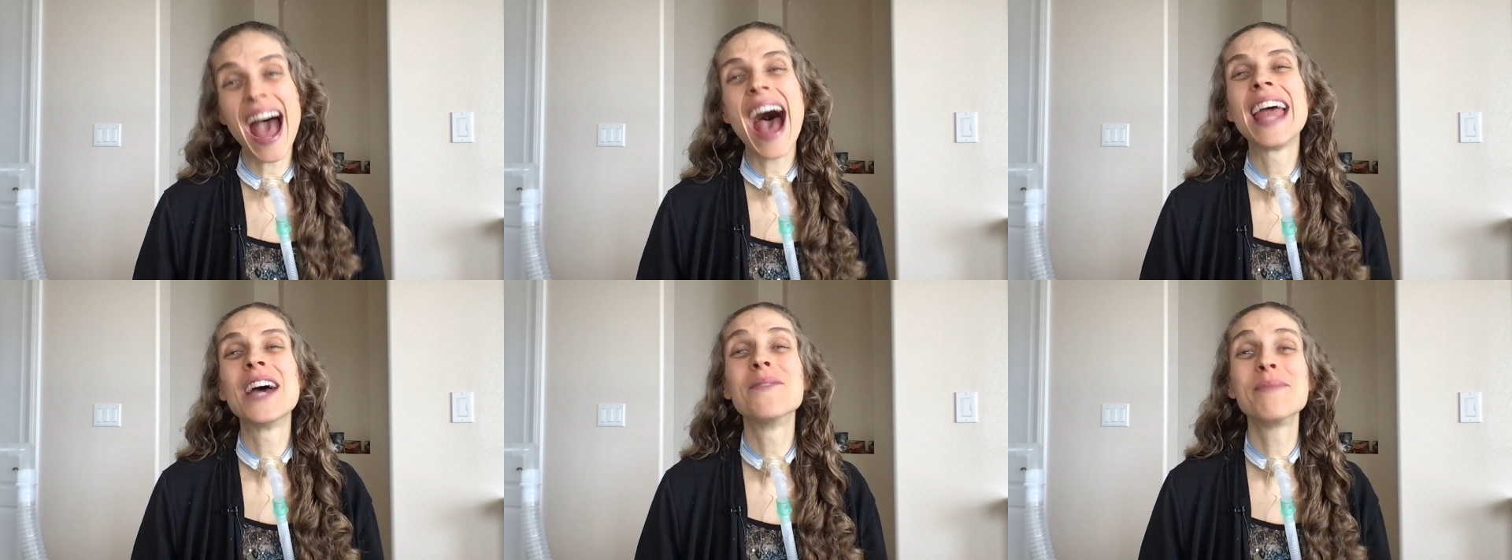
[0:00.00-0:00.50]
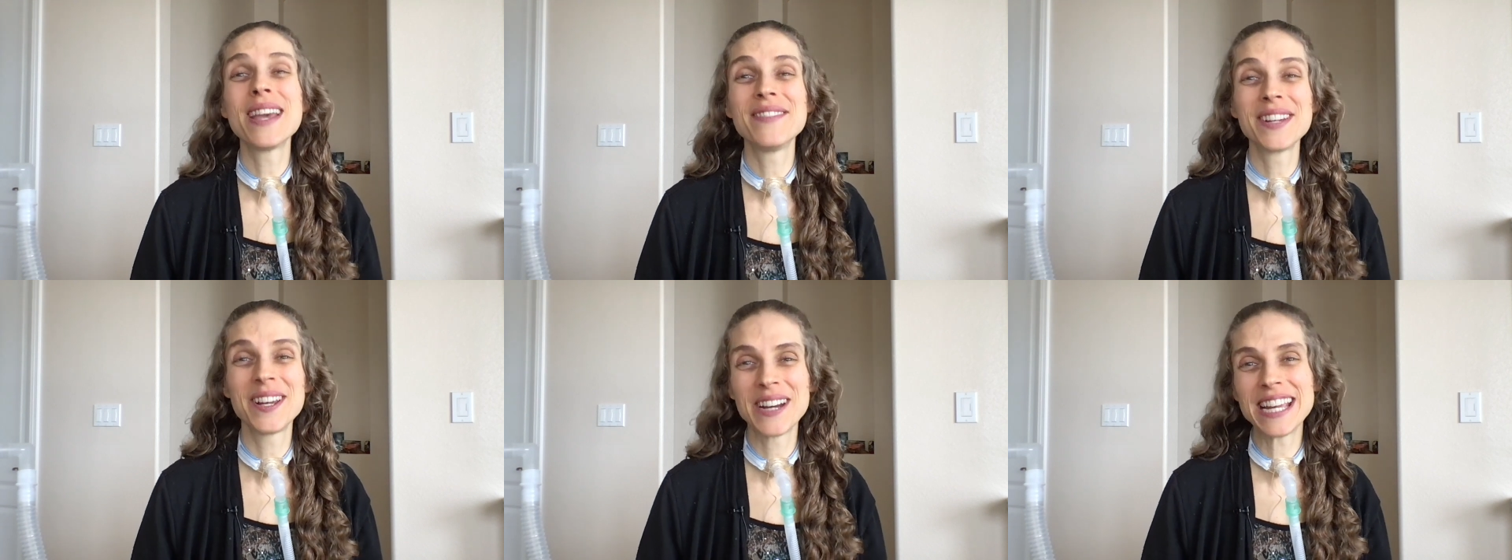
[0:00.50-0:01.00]
I hope you have
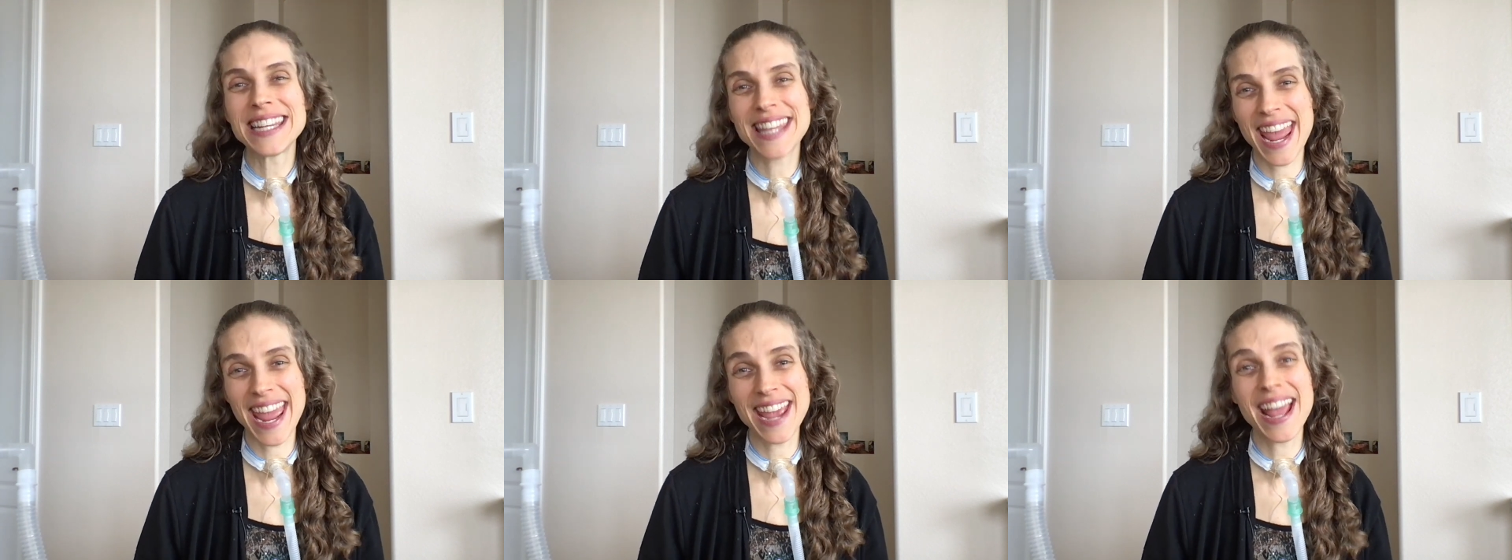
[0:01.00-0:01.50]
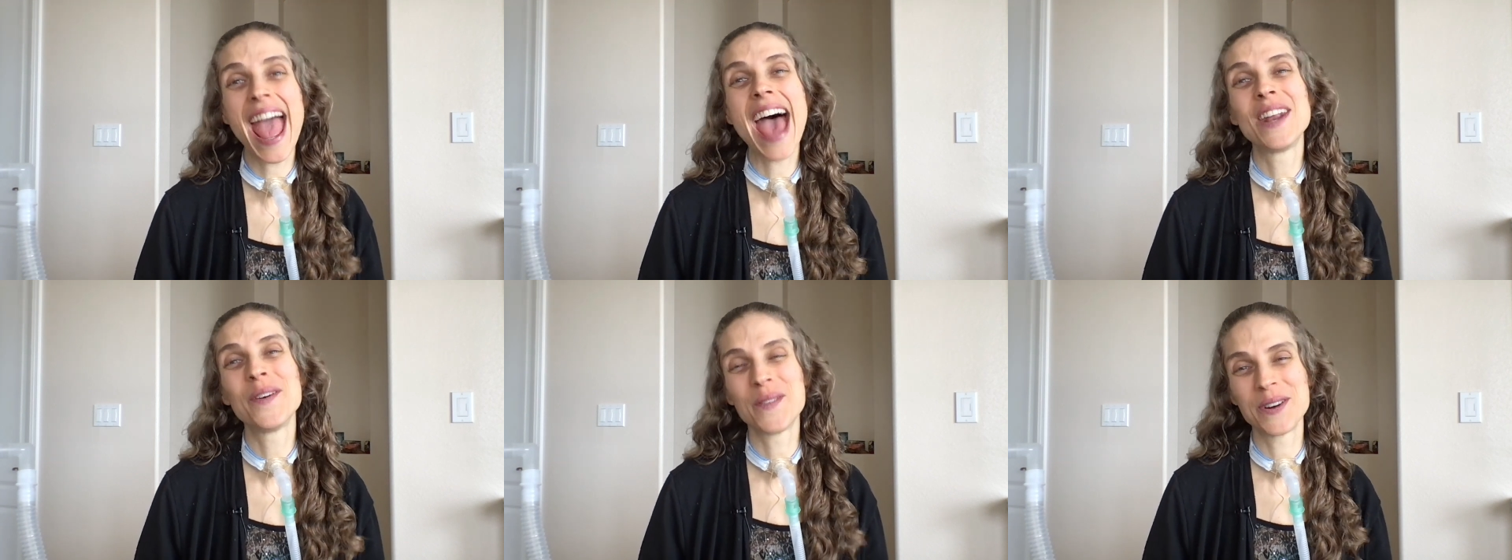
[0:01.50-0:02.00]
a great day and
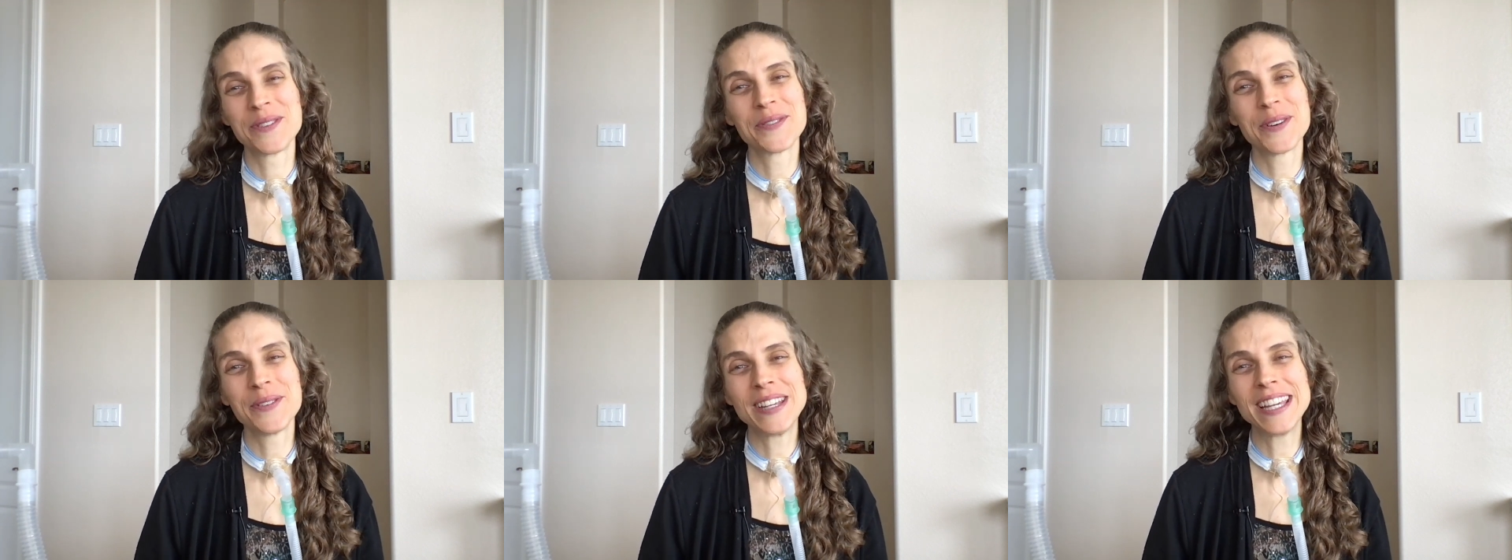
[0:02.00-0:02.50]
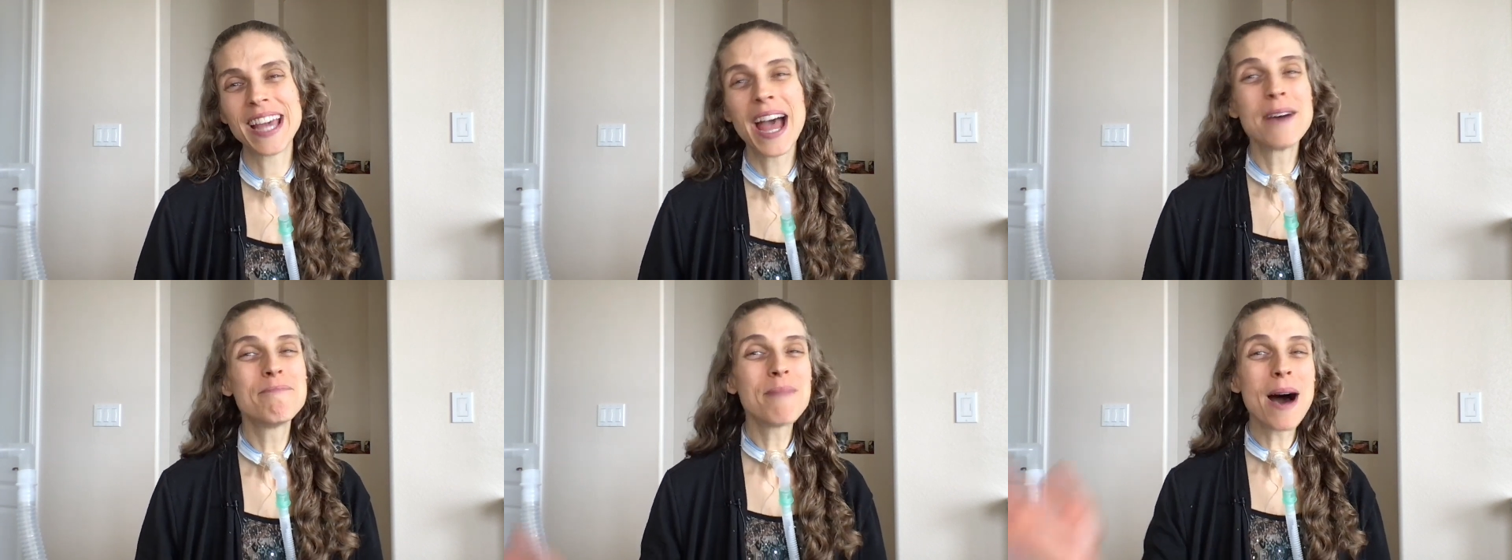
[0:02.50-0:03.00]
a wonderful week.
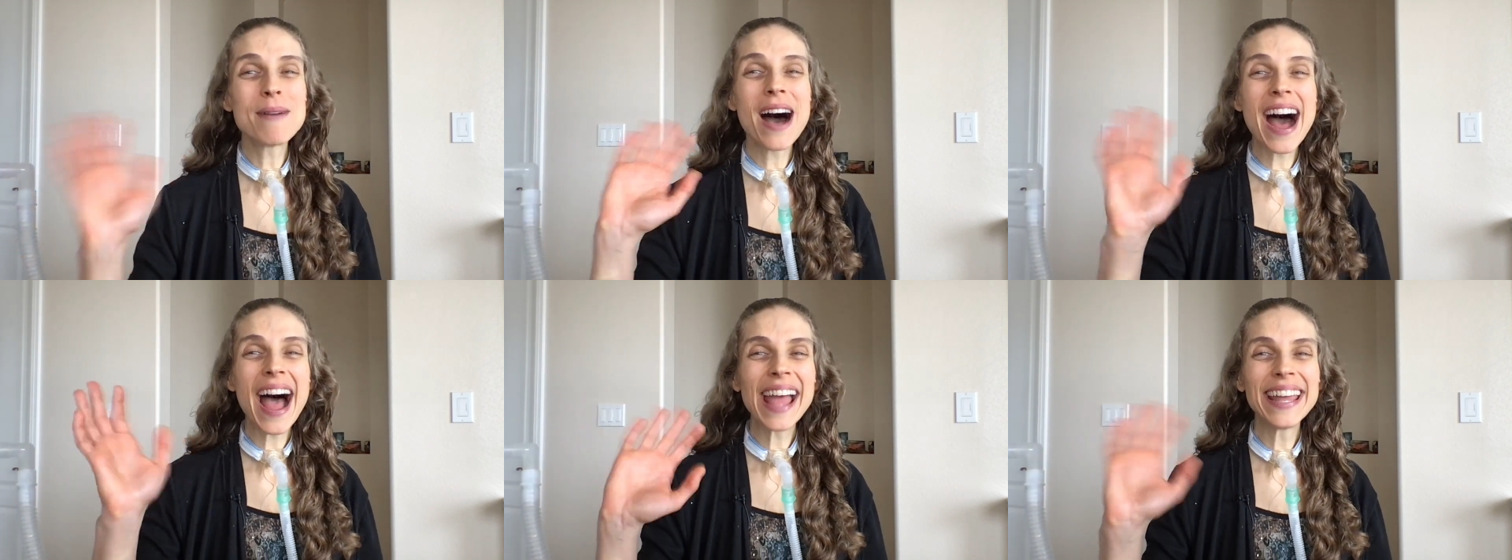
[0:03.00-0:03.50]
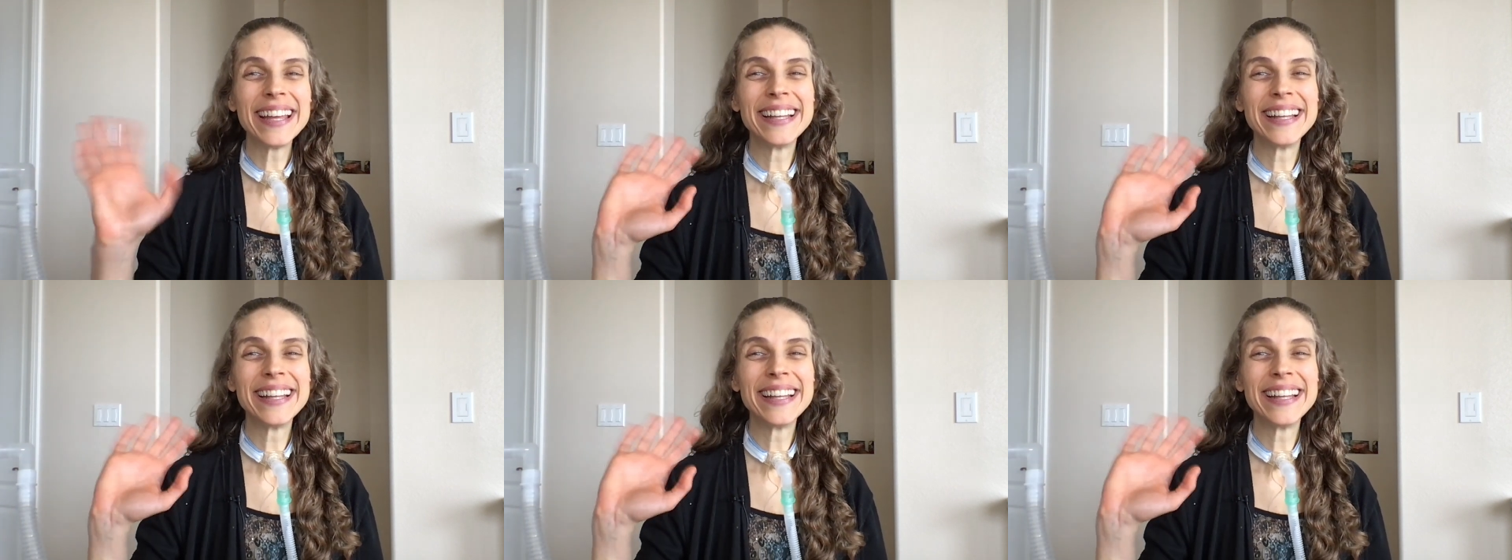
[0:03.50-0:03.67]
Bye bye.